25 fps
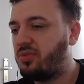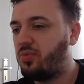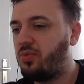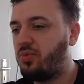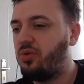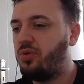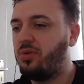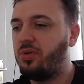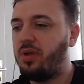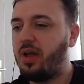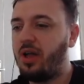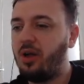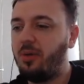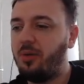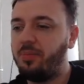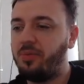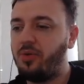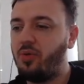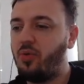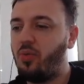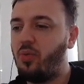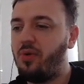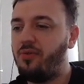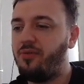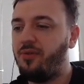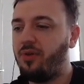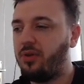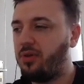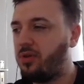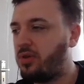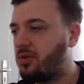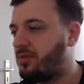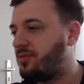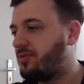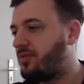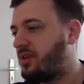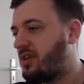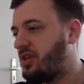Will help you with a
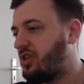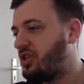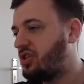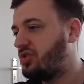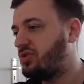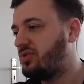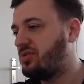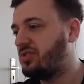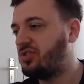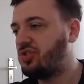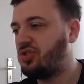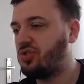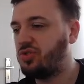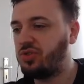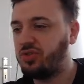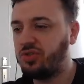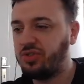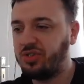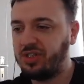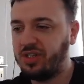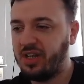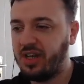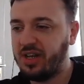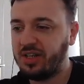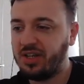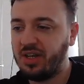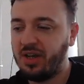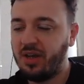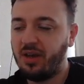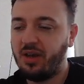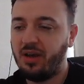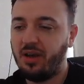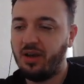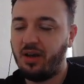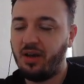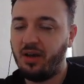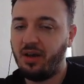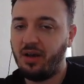lot of the issues that you could get,
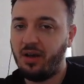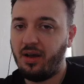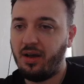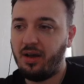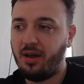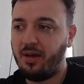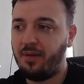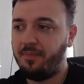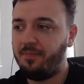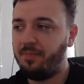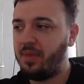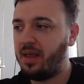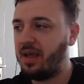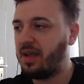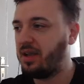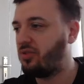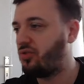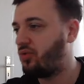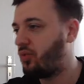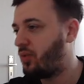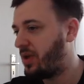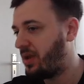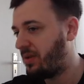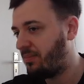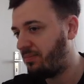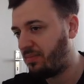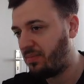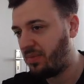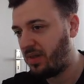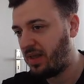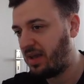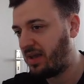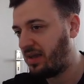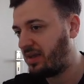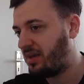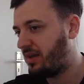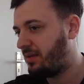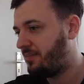like doing
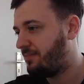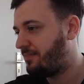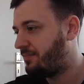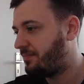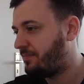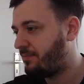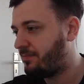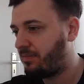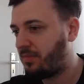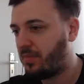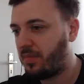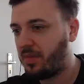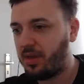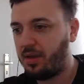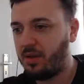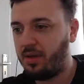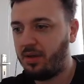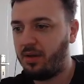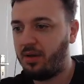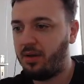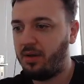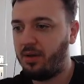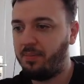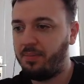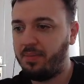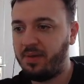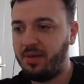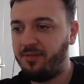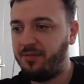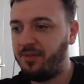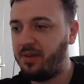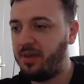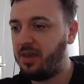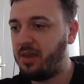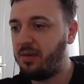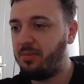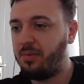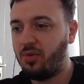like
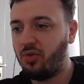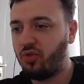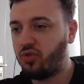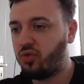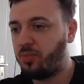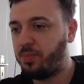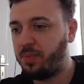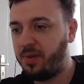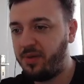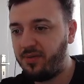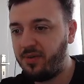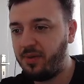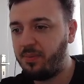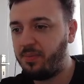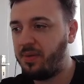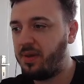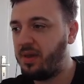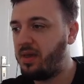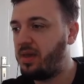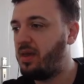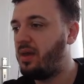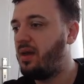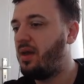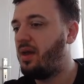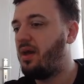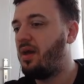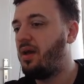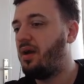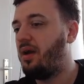PvE, but also PvP.